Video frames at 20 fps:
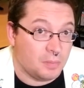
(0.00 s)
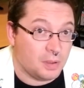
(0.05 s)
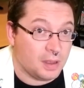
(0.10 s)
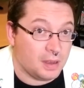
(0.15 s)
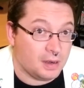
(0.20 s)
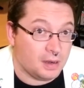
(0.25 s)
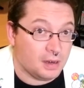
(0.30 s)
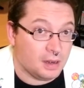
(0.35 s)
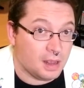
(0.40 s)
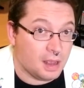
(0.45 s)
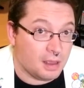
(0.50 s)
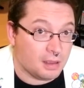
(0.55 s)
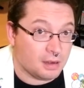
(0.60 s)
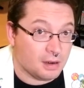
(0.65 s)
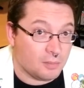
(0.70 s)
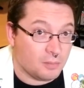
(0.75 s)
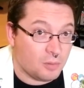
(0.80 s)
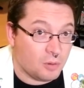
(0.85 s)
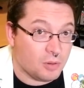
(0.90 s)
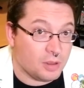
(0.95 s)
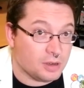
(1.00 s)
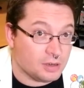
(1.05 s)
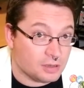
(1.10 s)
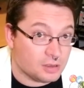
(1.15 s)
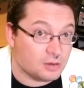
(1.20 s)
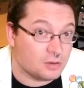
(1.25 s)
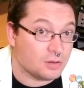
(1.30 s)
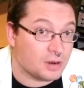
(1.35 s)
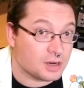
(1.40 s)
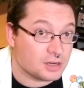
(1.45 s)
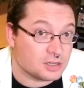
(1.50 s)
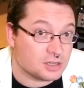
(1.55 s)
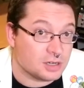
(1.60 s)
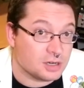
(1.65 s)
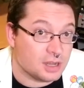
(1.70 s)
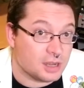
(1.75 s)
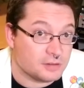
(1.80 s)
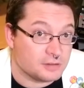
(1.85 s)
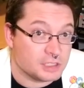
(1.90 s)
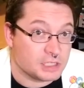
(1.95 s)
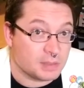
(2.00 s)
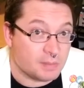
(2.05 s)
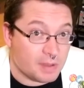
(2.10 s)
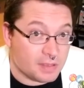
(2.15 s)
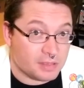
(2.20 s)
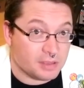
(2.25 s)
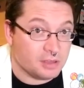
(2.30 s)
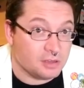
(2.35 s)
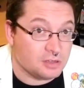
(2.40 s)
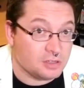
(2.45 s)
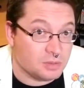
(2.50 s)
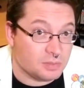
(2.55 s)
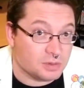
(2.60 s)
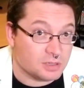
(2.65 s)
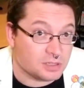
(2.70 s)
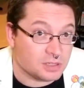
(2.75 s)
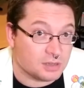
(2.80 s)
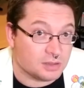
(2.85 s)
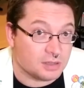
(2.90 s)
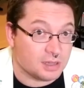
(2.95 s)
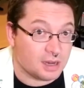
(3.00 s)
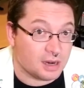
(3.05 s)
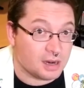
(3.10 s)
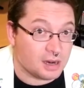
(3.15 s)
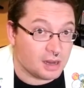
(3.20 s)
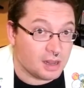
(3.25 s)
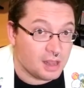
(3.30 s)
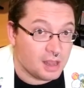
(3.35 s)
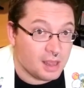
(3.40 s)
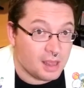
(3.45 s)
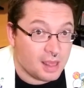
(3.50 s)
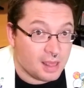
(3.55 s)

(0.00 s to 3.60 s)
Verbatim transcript: but I'm going to point you in the direction of some other YouTubers out there